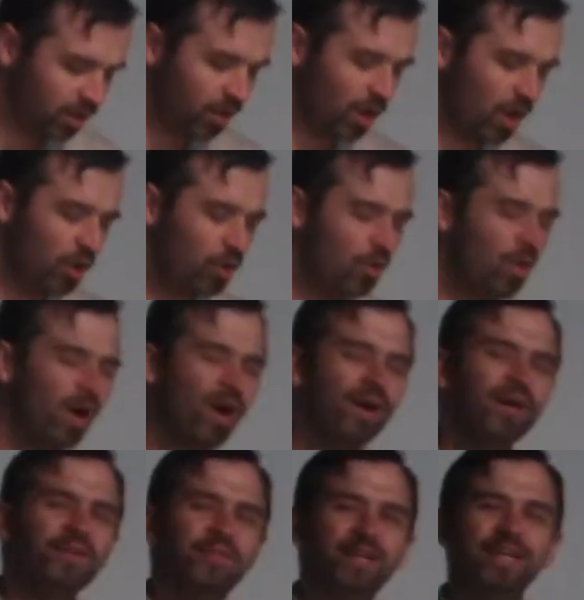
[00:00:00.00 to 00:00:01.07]
who
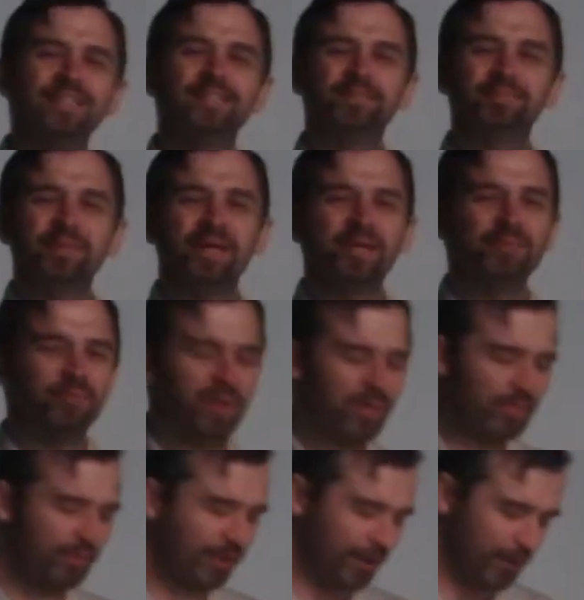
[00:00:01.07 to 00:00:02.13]
are these men
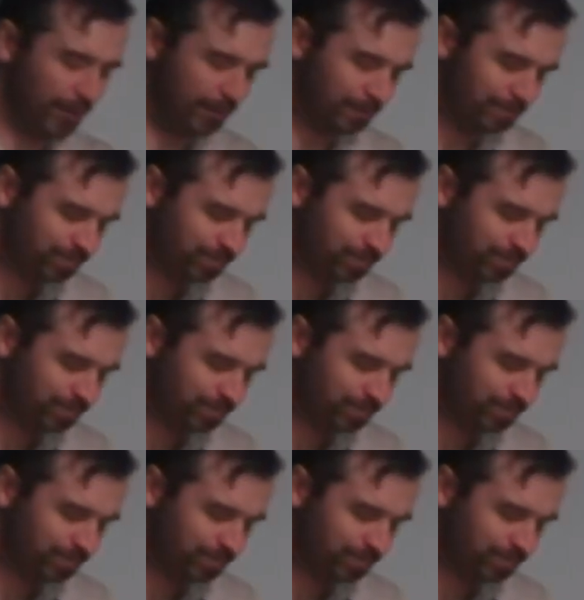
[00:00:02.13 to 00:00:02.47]
with you?